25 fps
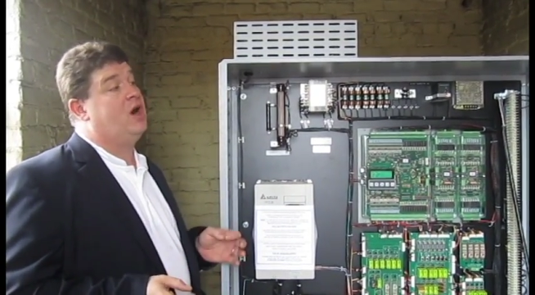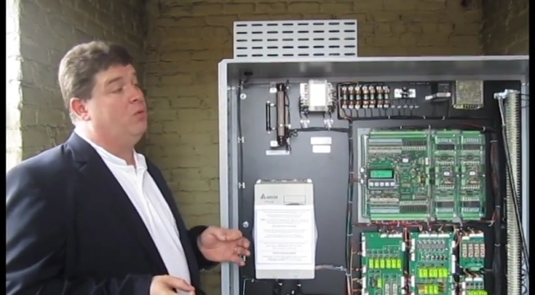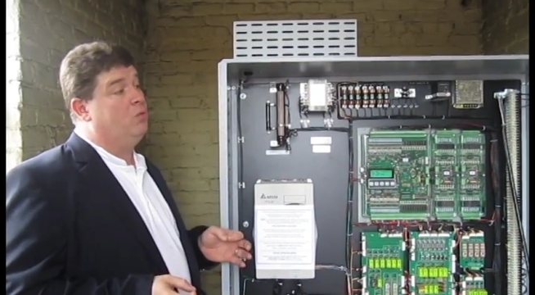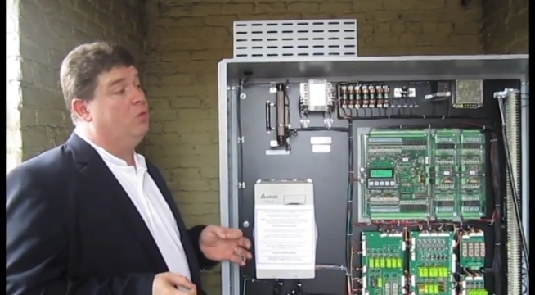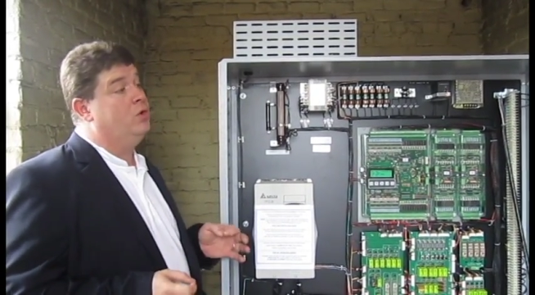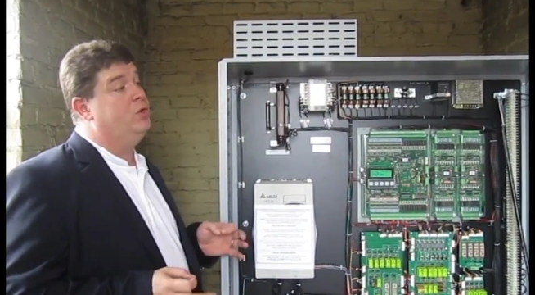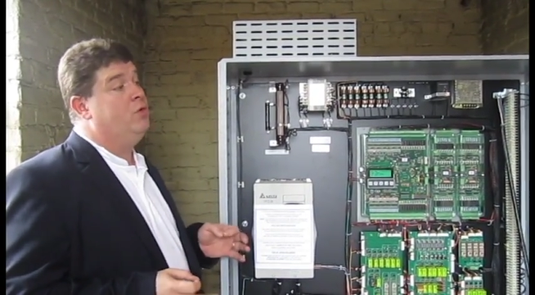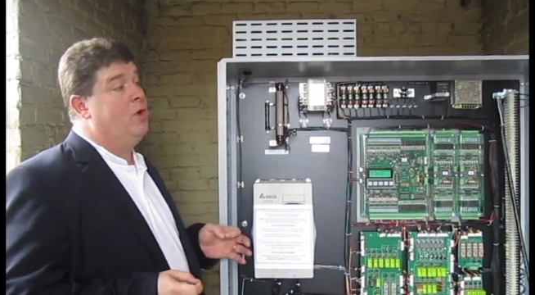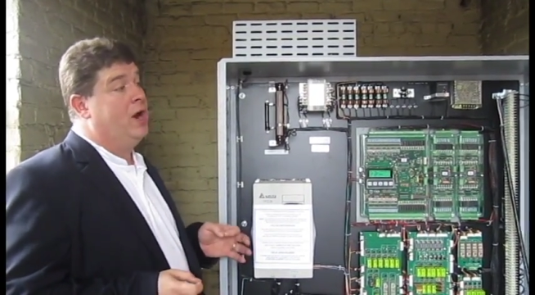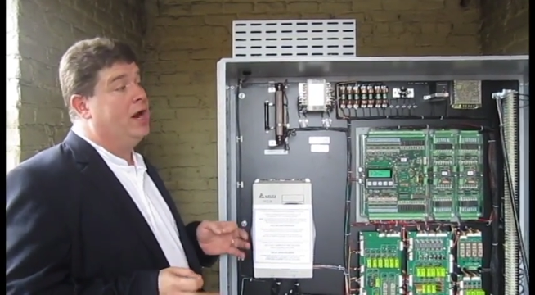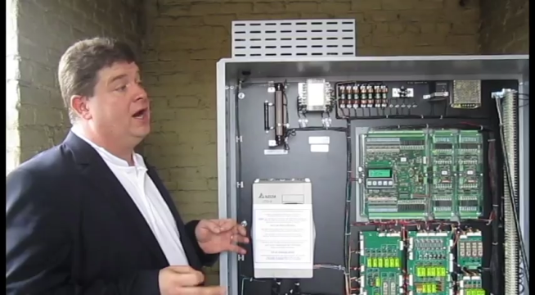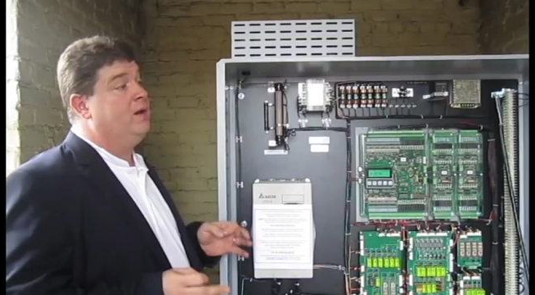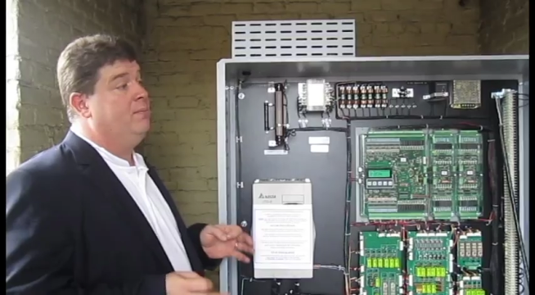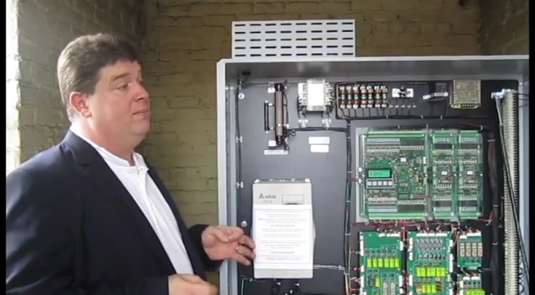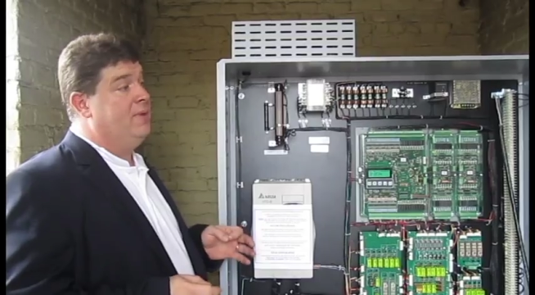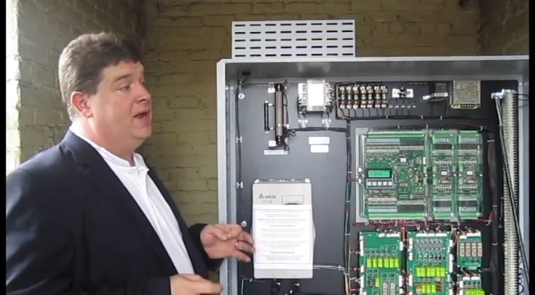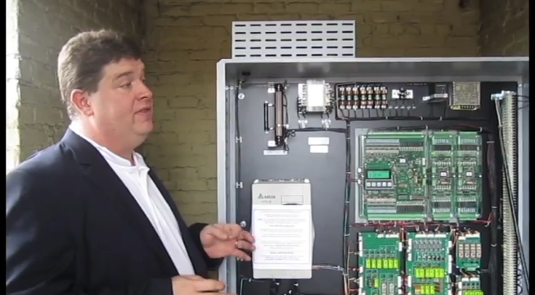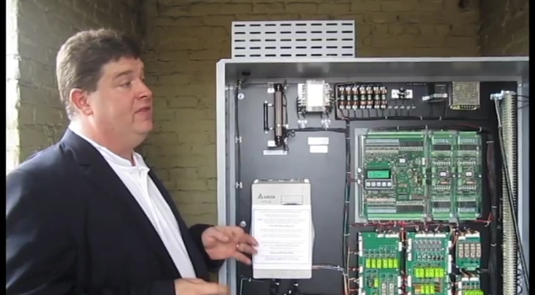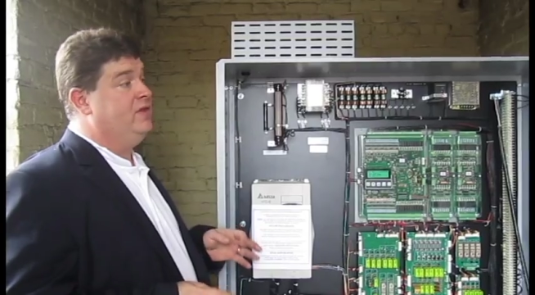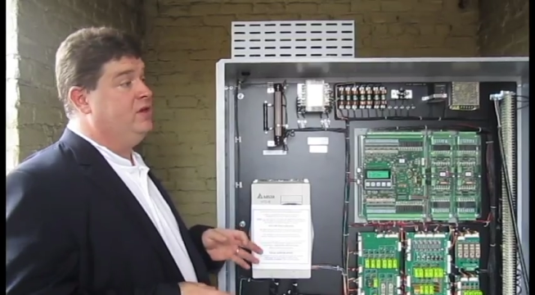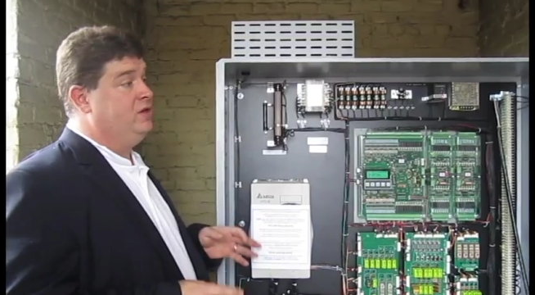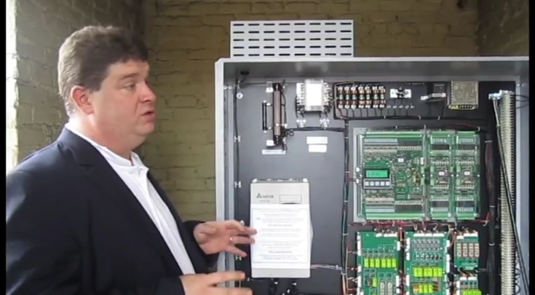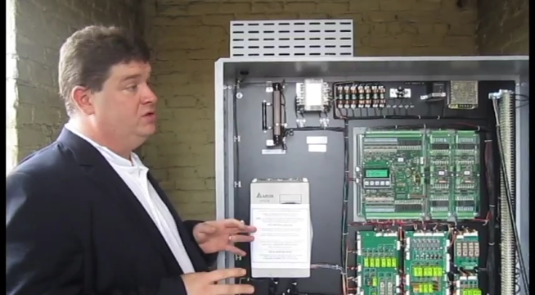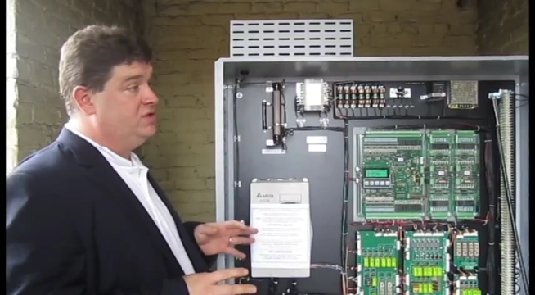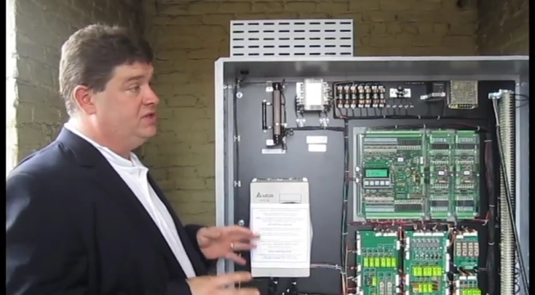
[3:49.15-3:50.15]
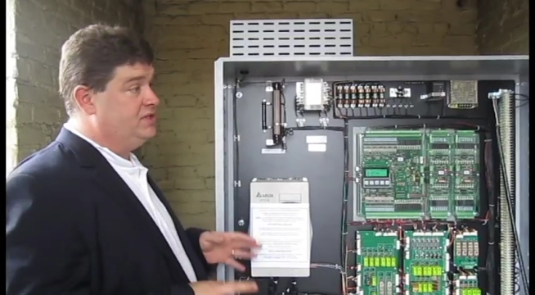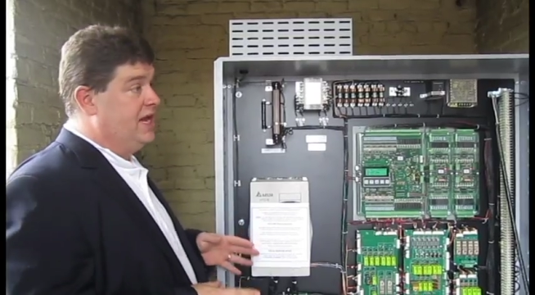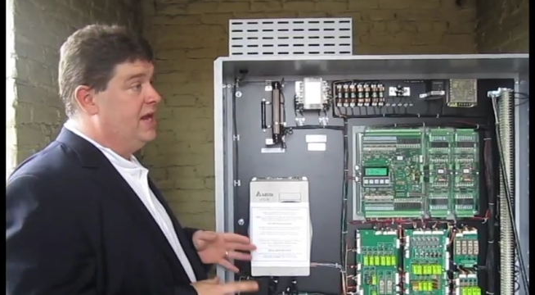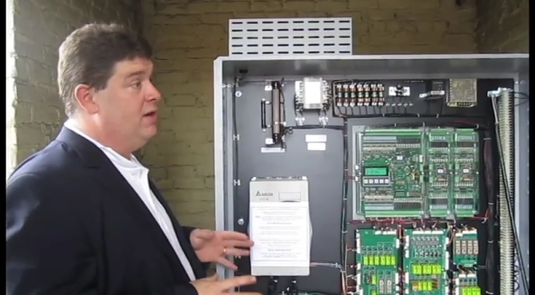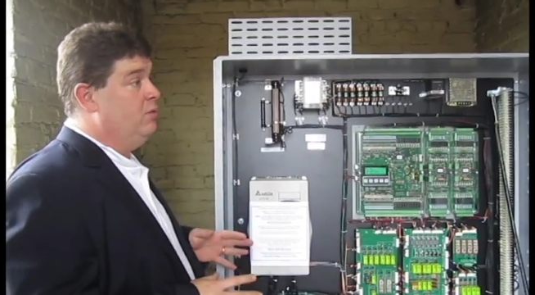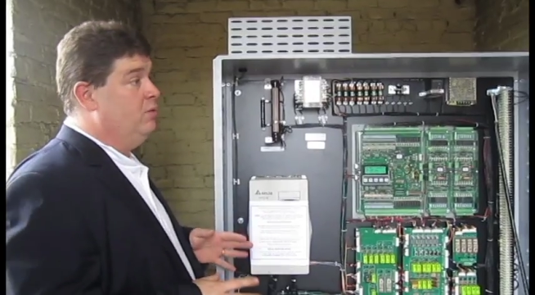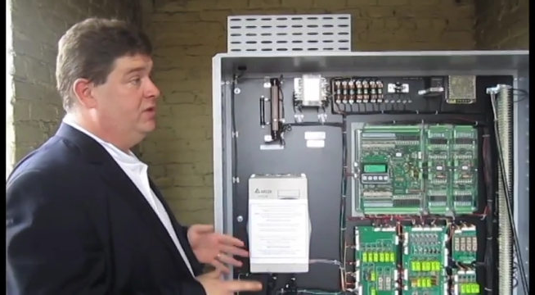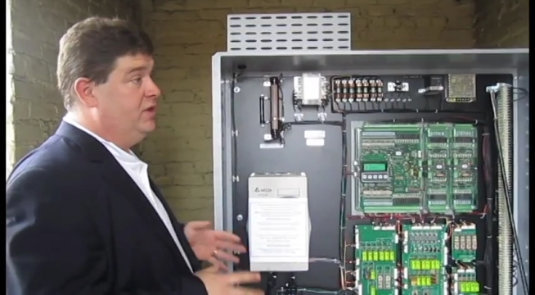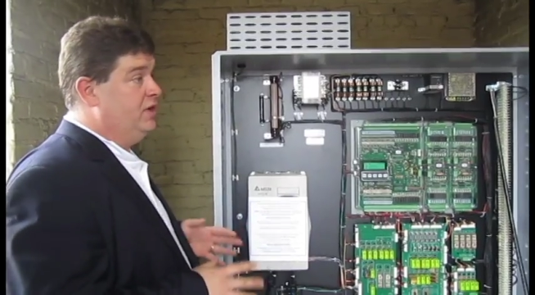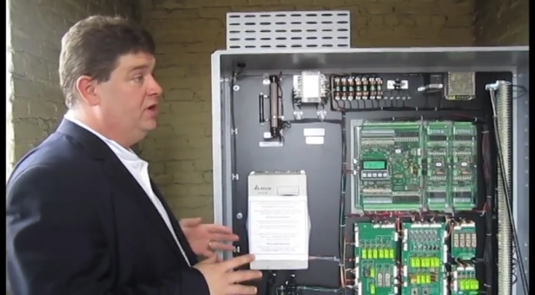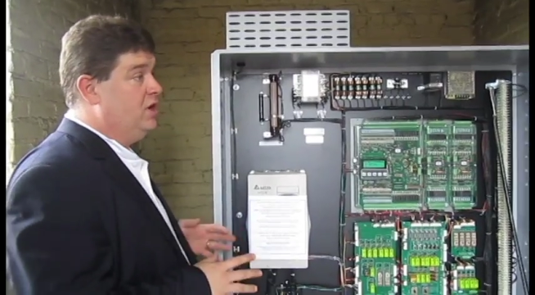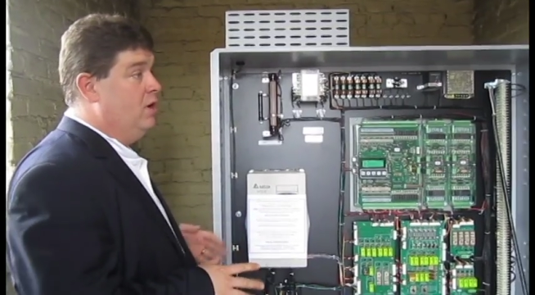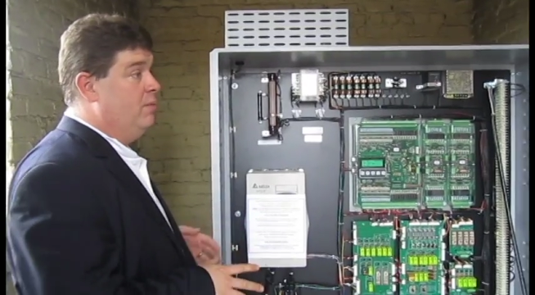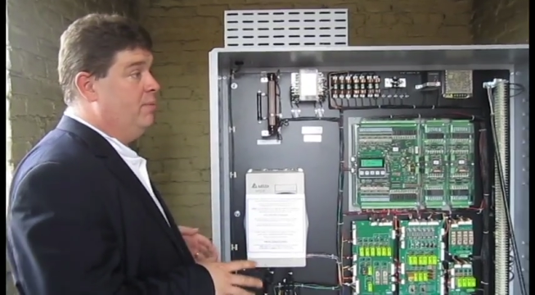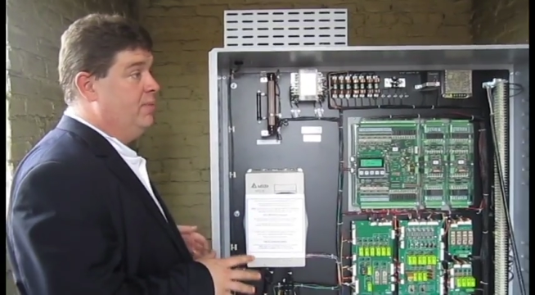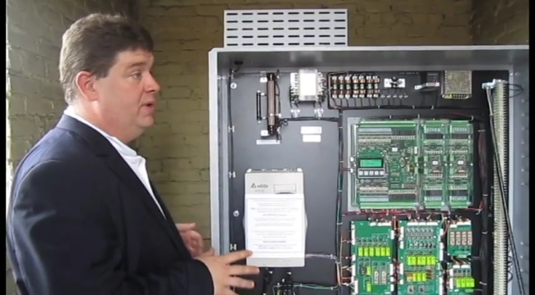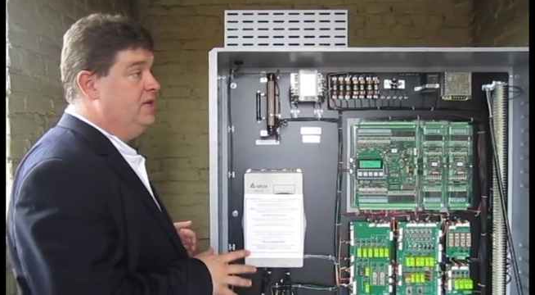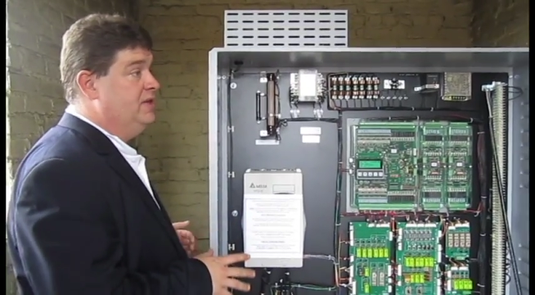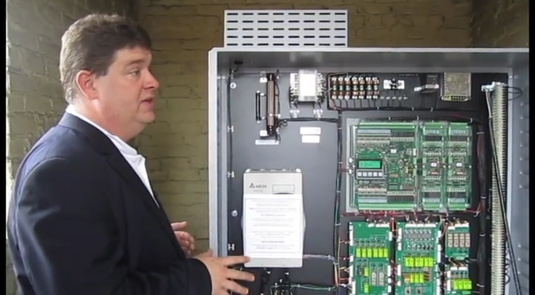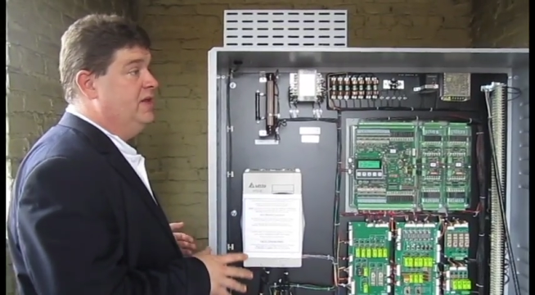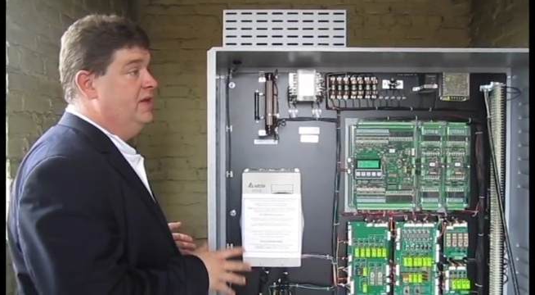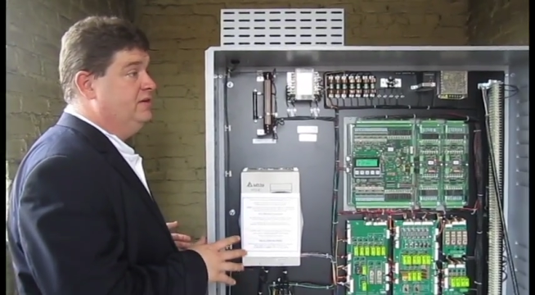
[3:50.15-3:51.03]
I would recommend that you stay with the company